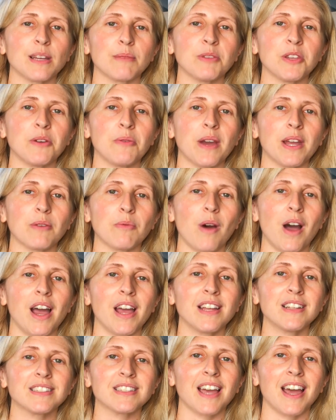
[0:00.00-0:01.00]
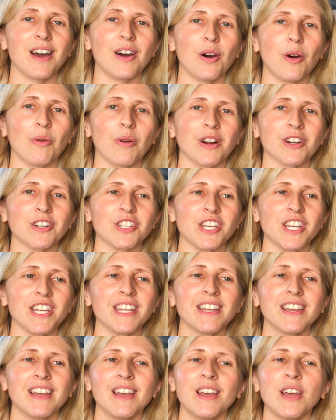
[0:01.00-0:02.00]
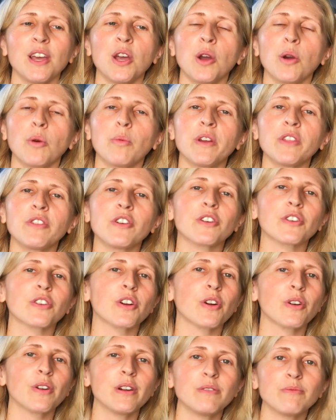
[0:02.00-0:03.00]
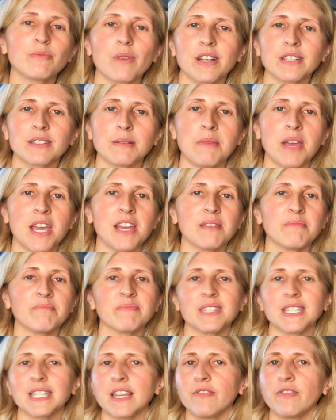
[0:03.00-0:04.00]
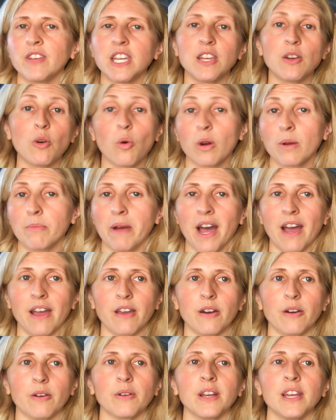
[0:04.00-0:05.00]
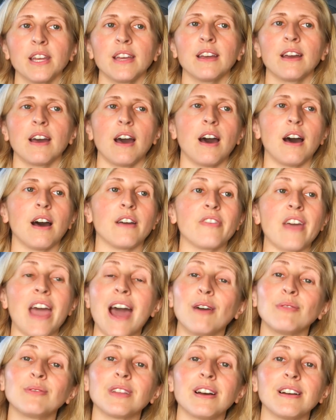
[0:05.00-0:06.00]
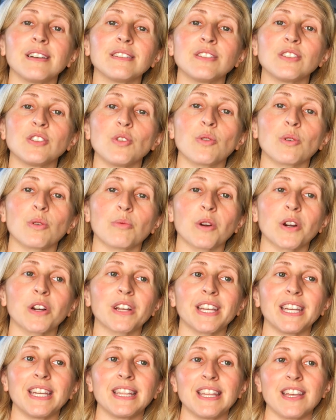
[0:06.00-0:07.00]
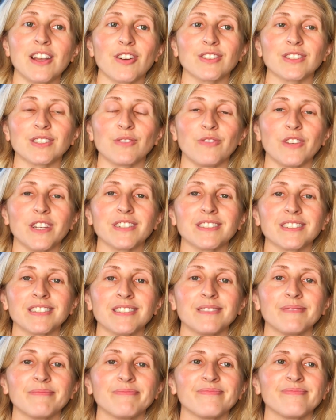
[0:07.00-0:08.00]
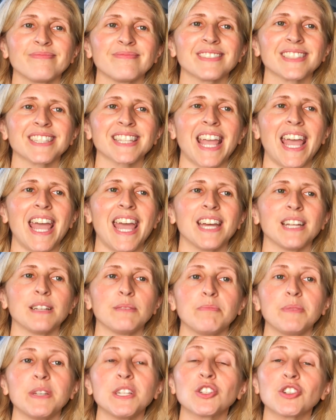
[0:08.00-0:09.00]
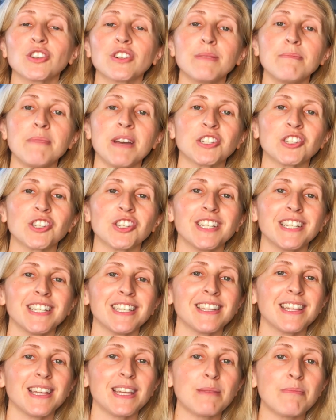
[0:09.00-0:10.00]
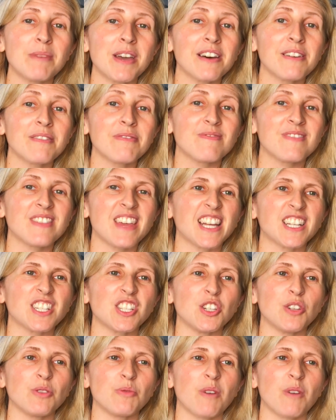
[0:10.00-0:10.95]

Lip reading: @asiwny.org with your current resume, CV, or bio that outlines your work in the arts field. And be sure to mention in the email that you